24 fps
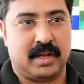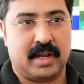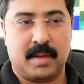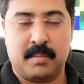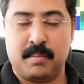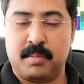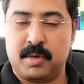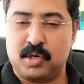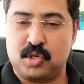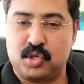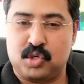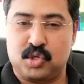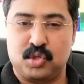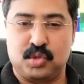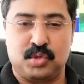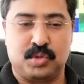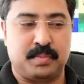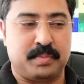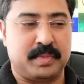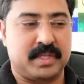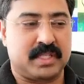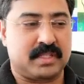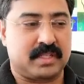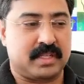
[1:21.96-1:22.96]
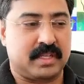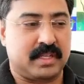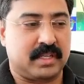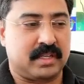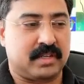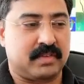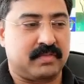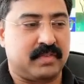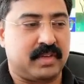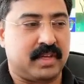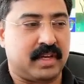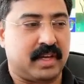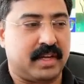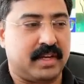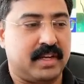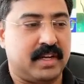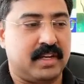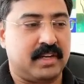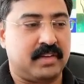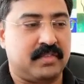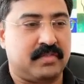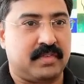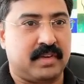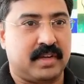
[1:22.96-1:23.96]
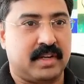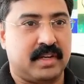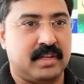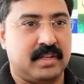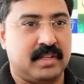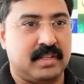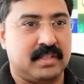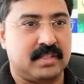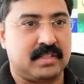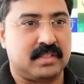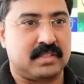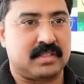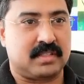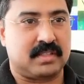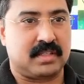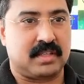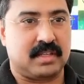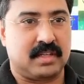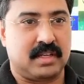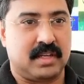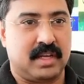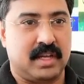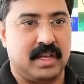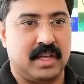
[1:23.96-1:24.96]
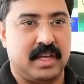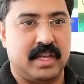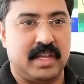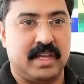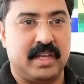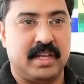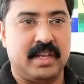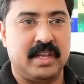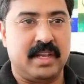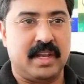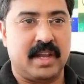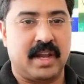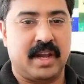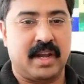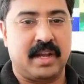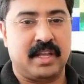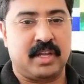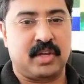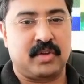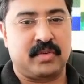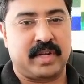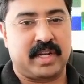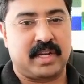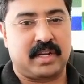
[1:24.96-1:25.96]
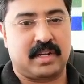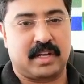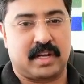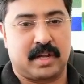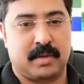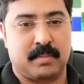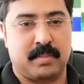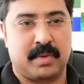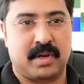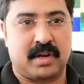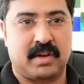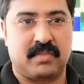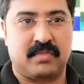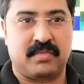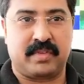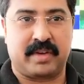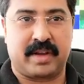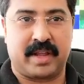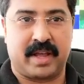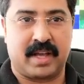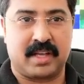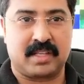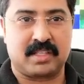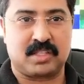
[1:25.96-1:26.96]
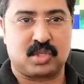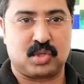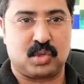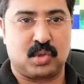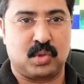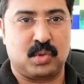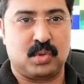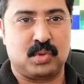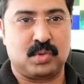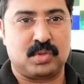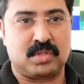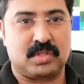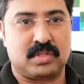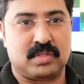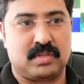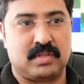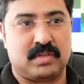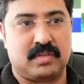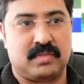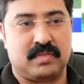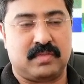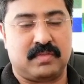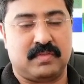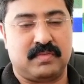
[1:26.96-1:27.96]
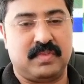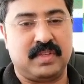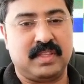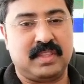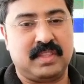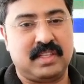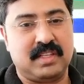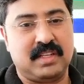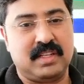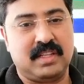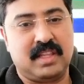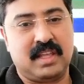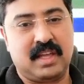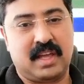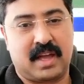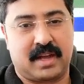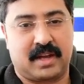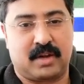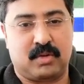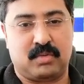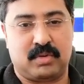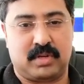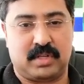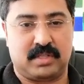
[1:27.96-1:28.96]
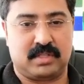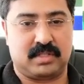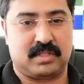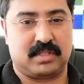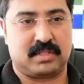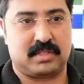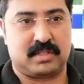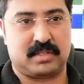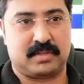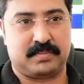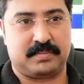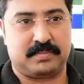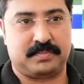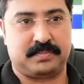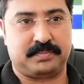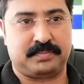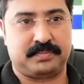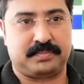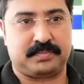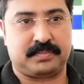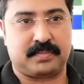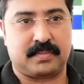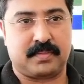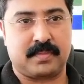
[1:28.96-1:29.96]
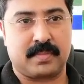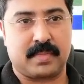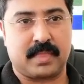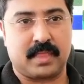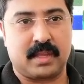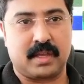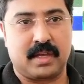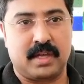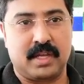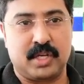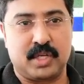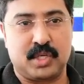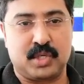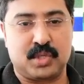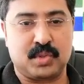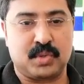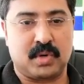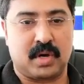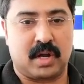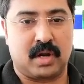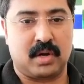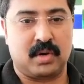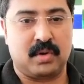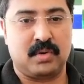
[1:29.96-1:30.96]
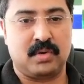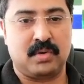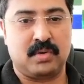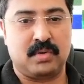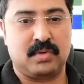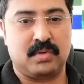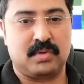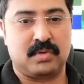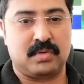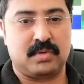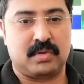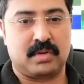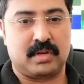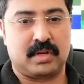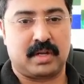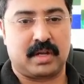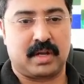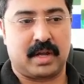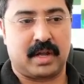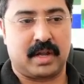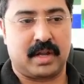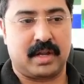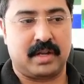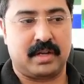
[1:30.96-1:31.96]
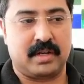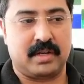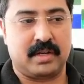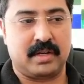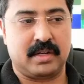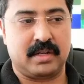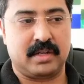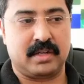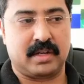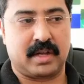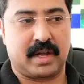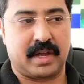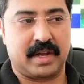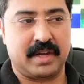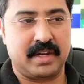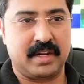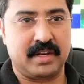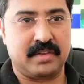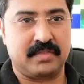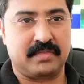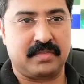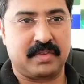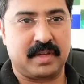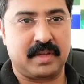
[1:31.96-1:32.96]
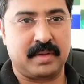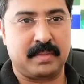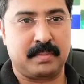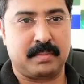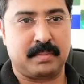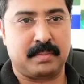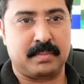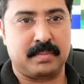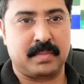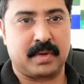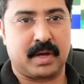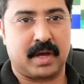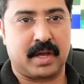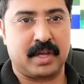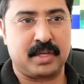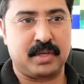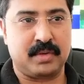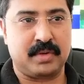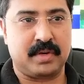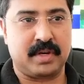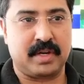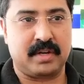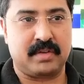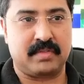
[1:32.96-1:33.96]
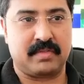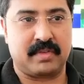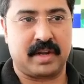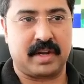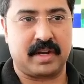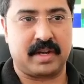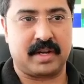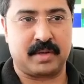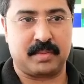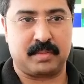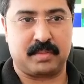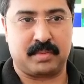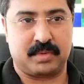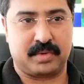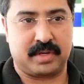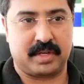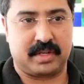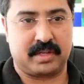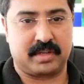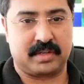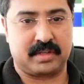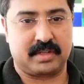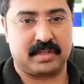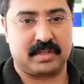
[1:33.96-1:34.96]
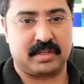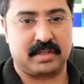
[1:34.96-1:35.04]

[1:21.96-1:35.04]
Number two mistake we identified is inadequate number of tax codes within the accounting system to allow and identify accurate VAT reporting.